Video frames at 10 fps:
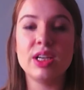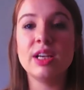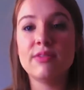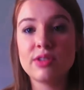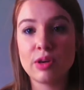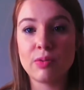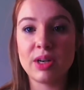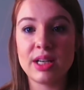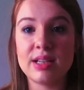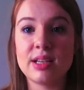and if so,
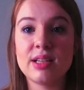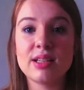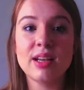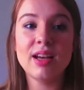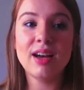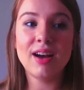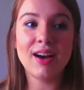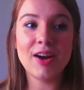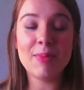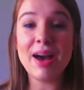what is it?
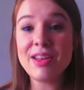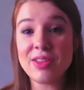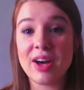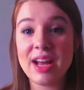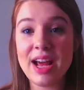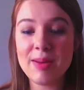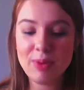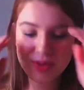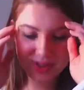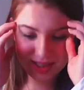I thought I had a
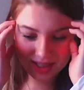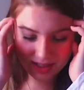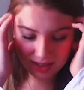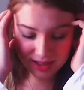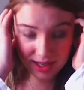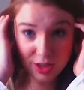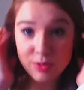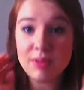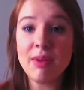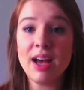posting
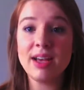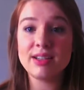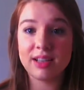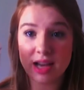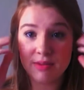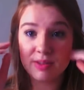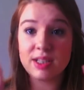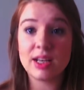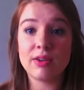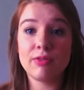schedule in mind. Like, I was
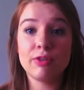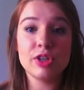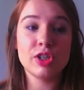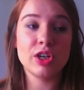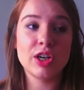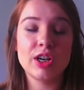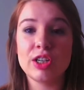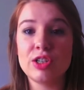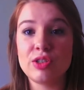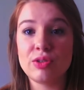like for sure
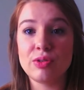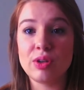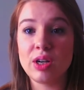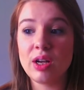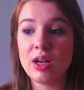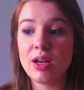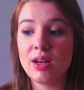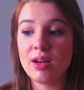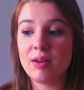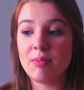gonna do
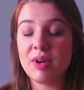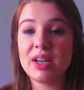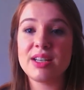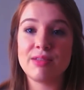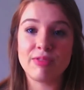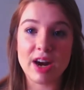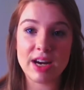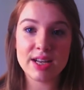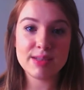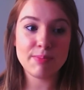Mondays and
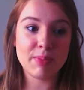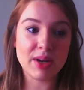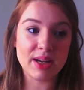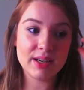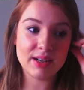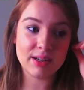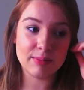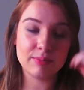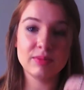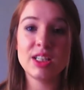Fridays, but
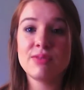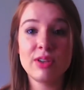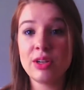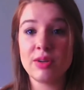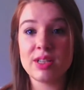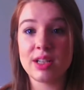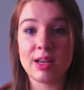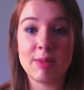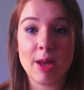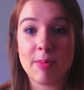this video isn't
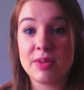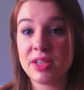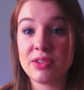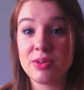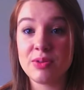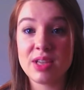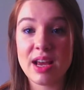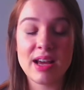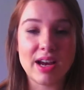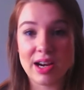gonna be up until
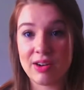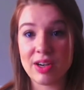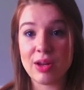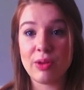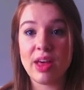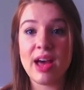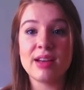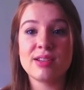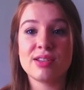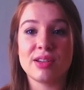Tuesday. I already know
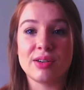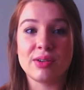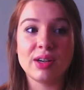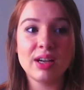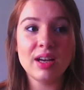that. So